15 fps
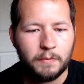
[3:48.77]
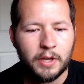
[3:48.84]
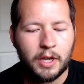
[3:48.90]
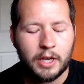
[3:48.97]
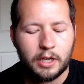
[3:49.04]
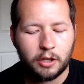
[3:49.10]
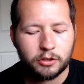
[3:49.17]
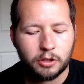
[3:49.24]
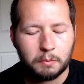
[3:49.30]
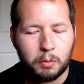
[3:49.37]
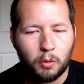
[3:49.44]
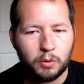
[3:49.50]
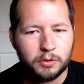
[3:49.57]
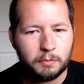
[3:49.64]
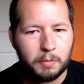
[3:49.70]
He also
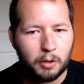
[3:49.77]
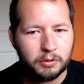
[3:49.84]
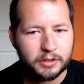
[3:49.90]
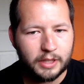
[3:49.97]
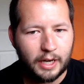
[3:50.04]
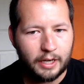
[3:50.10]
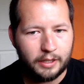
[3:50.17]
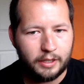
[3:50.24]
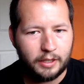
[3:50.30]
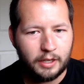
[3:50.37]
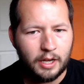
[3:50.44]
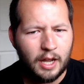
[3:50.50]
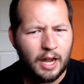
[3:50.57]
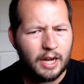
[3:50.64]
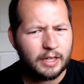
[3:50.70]
opposed Kennedy,
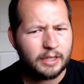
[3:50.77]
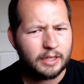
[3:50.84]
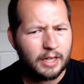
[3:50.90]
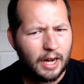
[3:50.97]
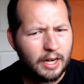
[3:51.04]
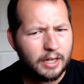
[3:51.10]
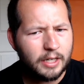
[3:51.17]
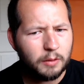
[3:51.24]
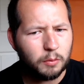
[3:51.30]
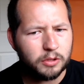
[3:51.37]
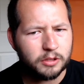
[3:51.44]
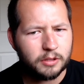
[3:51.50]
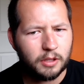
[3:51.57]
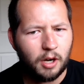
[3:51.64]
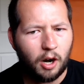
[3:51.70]
and Kennedy
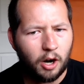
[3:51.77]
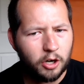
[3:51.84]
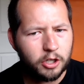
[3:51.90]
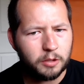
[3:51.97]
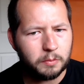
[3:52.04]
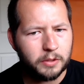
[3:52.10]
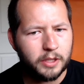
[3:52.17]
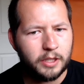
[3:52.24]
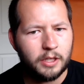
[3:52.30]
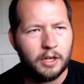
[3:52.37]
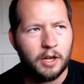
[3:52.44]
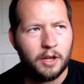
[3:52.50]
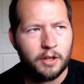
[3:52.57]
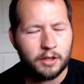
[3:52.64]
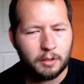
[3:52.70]
was arguably
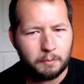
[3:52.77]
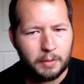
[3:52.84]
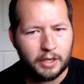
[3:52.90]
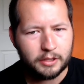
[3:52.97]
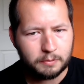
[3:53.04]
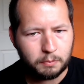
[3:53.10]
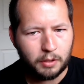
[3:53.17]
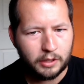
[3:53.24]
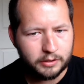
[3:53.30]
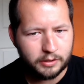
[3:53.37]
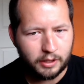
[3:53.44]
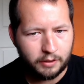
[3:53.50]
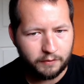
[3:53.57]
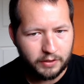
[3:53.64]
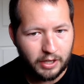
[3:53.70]
the best president
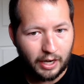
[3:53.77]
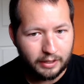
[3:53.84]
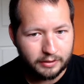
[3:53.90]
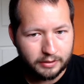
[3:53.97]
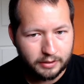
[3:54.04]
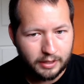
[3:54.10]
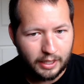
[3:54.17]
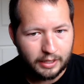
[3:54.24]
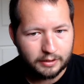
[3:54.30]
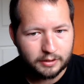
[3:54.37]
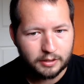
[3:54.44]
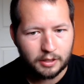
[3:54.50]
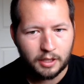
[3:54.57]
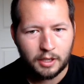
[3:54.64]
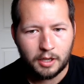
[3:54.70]
of the United States,
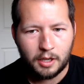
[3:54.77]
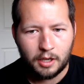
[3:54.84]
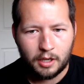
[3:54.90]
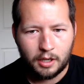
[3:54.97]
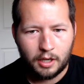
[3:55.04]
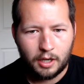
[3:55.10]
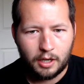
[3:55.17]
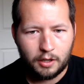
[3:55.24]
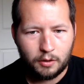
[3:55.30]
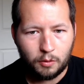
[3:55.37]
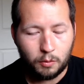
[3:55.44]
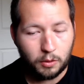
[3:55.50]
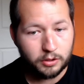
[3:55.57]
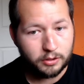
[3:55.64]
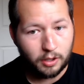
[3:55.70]
who
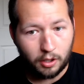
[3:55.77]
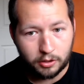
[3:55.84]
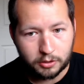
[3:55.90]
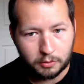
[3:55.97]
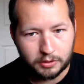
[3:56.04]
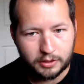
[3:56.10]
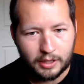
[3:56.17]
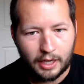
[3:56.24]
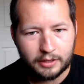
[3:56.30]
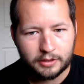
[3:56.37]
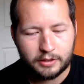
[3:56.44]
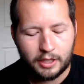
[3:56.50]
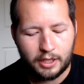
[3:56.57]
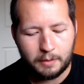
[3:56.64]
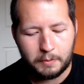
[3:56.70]
was also
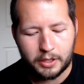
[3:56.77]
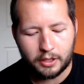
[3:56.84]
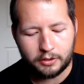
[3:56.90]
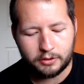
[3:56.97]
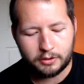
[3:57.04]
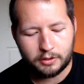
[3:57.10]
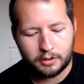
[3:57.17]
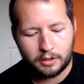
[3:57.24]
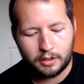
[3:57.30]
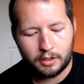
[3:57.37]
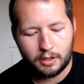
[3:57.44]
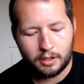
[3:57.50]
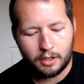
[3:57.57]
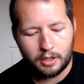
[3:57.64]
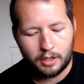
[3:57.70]
assassinated because...
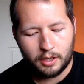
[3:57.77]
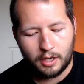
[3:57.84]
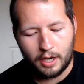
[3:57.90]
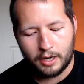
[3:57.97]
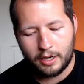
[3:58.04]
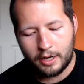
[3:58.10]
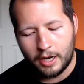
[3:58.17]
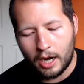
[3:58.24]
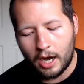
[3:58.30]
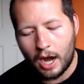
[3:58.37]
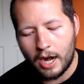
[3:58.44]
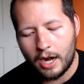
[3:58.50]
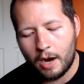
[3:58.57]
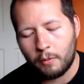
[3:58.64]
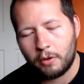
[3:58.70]
And
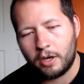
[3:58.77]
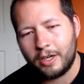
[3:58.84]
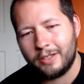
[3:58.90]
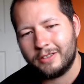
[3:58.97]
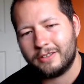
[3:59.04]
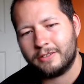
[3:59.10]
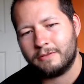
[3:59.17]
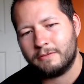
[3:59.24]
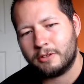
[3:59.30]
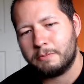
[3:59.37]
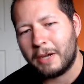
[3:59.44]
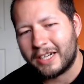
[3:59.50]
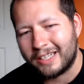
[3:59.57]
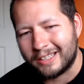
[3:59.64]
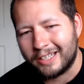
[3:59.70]
now it's
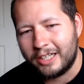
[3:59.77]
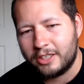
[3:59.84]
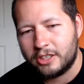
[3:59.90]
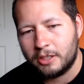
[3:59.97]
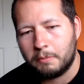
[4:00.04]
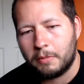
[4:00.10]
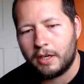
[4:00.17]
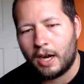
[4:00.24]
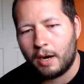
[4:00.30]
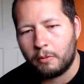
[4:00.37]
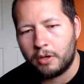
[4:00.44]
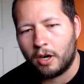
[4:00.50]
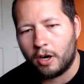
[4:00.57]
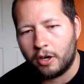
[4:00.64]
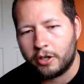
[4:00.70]
speculation, I would
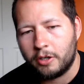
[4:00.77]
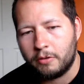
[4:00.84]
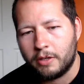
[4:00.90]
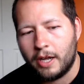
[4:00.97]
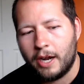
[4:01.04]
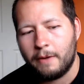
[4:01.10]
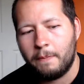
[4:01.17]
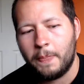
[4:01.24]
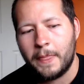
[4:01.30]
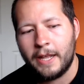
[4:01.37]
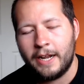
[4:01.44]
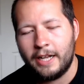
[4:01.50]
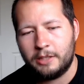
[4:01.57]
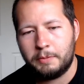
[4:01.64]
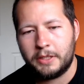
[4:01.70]
argue that
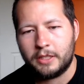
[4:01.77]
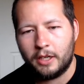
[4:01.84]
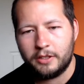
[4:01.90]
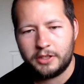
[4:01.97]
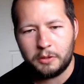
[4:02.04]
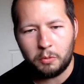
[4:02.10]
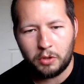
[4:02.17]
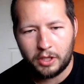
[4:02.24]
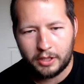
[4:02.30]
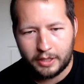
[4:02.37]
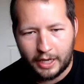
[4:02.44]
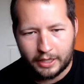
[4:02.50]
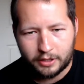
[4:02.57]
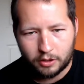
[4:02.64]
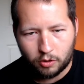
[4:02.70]
it's because he wouldn't
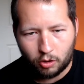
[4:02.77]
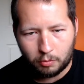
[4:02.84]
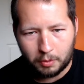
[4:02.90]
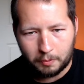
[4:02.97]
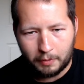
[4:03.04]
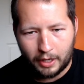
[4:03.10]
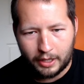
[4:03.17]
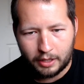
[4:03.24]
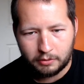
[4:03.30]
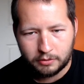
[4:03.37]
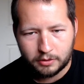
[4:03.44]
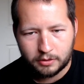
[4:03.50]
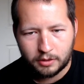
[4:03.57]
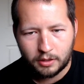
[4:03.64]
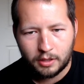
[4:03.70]
take the corporate
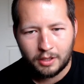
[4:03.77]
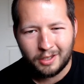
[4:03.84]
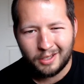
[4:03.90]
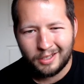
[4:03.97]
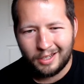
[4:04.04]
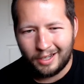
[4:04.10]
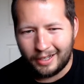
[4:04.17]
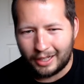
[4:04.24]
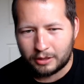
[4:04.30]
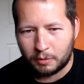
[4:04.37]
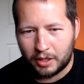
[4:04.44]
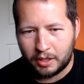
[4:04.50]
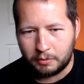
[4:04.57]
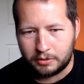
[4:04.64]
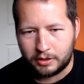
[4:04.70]
buyouts, and that's why
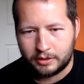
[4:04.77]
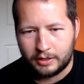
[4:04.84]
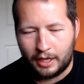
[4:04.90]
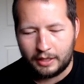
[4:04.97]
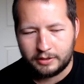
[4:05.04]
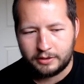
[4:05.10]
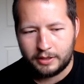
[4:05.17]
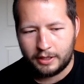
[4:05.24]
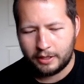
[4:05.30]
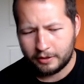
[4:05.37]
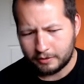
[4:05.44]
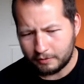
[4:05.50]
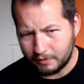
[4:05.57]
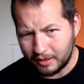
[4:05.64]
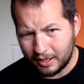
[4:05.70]
he was
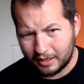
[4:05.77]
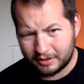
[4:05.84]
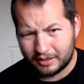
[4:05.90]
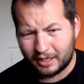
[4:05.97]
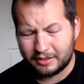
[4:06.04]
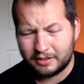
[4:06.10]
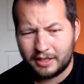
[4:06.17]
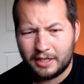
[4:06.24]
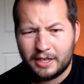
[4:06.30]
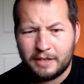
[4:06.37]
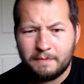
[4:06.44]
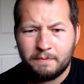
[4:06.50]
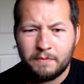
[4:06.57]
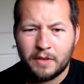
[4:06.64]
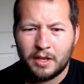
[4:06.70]
assassinated.
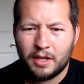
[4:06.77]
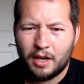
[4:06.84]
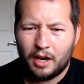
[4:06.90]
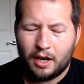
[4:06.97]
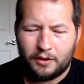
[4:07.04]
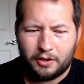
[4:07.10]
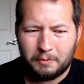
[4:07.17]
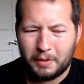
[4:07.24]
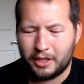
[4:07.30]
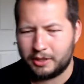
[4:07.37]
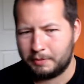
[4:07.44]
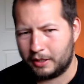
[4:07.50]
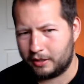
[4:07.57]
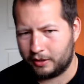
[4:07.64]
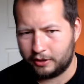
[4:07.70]
There are many
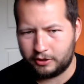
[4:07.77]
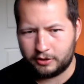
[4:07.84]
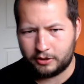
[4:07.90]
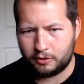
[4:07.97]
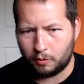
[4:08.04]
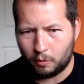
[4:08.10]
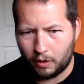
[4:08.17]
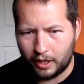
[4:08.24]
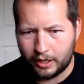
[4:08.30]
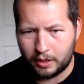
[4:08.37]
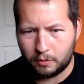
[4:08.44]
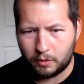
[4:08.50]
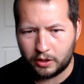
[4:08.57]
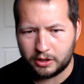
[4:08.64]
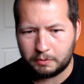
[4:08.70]
speculations as to why he
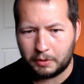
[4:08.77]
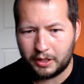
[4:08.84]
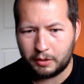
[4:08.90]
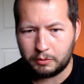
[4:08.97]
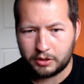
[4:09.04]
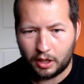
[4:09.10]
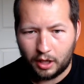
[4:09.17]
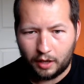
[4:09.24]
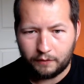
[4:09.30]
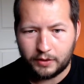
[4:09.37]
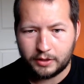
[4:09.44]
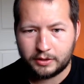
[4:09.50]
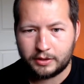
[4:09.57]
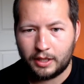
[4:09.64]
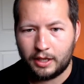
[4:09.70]
was, but it was obvious
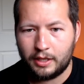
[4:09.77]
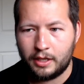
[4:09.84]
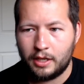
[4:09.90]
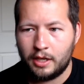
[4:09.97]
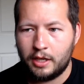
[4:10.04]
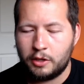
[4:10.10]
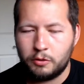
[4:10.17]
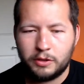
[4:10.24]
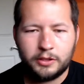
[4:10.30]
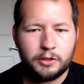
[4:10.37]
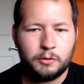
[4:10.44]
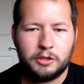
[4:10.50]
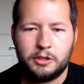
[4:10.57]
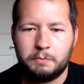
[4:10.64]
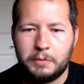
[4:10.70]
that you listen to
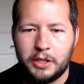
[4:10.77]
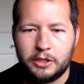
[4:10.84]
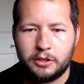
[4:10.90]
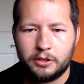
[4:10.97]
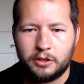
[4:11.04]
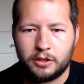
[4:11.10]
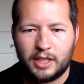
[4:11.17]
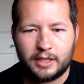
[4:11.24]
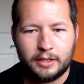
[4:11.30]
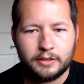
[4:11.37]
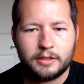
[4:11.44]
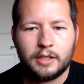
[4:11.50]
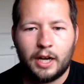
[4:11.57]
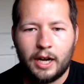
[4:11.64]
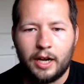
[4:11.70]
his speeches, and you're like, this
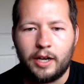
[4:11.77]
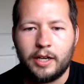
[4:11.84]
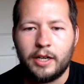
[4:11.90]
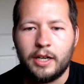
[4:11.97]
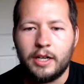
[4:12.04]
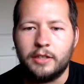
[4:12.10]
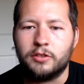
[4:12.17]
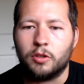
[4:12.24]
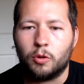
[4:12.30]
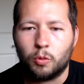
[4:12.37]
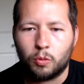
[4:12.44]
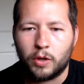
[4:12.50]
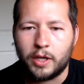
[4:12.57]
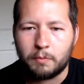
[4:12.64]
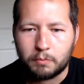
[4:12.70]
guy is a
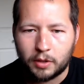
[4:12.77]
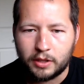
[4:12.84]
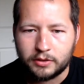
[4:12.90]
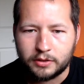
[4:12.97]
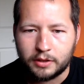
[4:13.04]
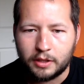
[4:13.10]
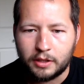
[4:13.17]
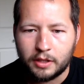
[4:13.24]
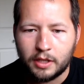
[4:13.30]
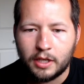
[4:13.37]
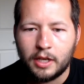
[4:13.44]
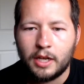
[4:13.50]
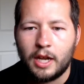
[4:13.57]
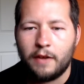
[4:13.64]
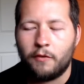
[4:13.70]
great president.
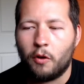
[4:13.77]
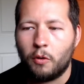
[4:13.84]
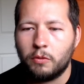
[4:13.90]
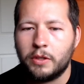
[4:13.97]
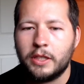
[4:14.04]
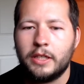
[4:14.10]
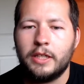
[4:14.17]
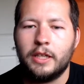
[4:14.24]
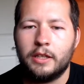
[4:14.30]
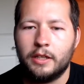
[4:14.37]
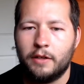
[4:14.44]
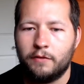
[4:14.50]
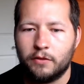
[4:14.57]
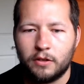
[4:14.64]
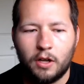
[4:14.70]
If only he had
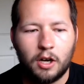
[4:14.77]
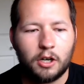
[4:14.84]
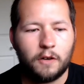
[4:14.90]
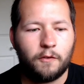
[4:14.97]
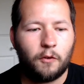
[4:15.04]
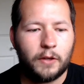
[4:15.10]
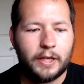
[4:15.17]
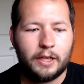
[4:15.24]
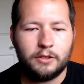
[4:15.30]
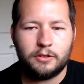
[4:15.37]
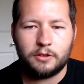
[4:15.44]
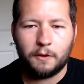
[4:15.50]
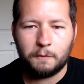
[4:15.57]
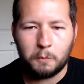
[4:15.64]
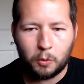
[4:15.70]
lived longer, if only he had
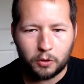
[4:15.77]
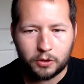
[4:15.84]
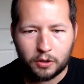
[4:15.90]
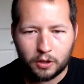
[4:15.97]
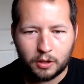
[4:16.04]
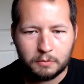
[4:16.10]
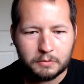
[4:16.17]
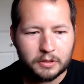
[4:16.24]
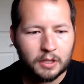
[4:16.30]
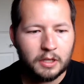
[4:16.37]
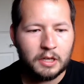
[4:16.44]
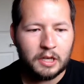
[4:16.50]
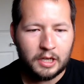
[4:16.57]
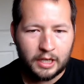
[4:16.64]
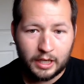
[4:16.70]
served more terms,
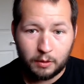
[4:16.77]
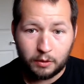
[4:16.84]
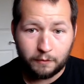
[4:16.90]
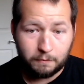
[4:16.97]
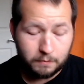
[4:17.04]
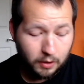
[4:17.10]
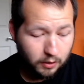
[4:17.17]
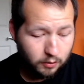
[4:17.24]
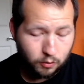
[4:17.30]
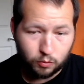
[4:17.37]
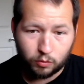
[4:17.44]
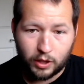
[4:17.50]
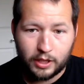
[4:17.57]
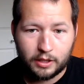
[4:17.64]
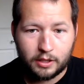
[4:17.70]
he would have done
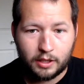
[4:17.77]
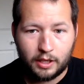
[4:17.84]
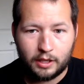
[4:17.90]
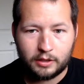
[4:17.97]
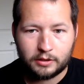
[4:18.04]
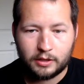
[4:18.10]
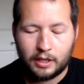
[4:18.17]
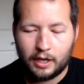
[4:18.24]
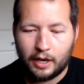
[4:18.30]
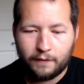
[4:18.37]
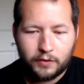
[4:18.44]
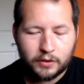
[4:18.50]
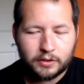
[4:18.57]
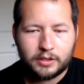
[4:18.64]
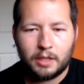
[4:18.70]
great things. And I
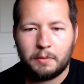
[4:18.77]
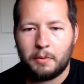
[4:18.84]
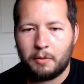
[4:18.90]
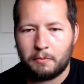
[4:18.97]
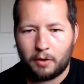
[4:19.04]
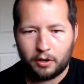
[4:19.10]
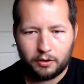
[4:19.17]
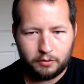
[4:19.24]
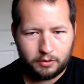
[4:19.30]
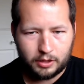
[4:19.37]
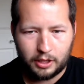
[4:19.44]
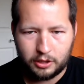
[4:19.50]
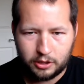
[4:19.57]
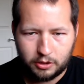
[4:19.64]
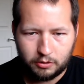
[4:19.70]
feel the same about Martin Luther
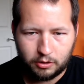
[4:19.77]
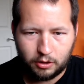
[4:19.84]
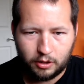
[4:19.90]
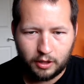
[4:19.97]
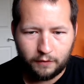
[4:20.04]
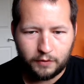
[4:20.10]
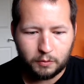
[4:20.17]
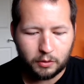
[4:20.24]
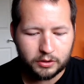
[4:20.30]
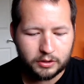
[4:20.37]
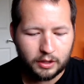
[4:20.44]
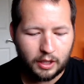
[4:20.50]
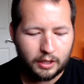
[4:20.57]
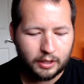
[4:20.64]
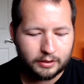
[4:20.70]
King Jr. If he was
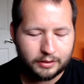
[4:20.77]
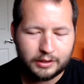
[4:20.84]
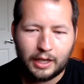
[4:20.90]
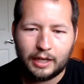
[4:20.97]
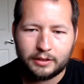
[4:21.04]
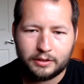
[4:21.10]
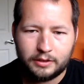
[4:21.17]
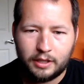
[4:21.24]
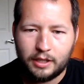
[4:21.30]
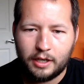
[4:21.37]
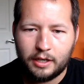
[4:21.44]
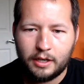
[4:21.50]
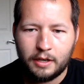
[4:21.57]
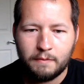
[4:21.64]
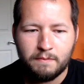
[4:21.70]
not
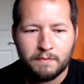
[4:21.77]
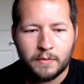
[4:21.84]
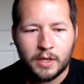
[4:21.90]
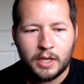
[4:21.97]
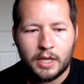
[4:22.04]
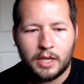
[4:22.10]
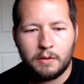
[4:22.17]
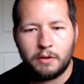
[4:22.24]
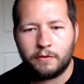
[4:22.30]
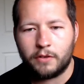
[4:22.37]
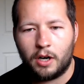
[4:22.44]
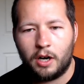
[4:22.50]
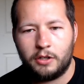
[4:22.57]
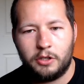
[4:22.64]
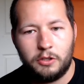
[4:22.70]
assassinated, he would have
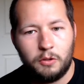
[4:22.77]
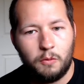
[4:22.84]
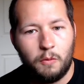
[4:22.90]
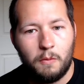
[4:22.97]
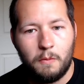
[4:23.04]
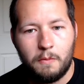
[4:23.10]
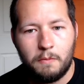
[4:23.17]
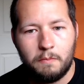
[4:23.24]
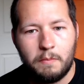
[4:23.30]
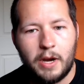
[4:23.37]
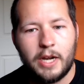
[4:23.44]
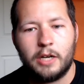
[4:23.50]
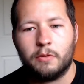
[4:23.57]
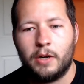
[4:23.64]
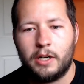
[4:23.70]
gone on to do many
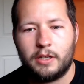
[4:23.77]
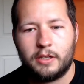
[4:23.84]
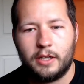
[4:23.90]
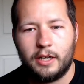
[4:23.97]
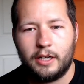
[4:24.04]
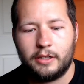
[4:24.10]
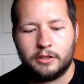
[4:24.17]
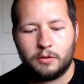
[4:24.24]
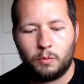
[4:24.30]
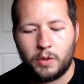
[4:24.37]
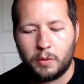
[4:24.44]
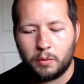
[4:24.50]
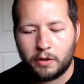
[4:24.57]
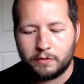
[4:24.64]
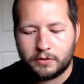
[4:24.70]
great things. We
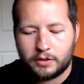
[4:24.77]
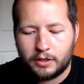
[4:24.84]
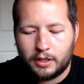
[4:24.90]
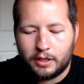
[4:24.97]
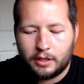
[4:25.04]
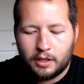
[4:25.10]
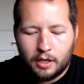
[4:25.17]
would have seen...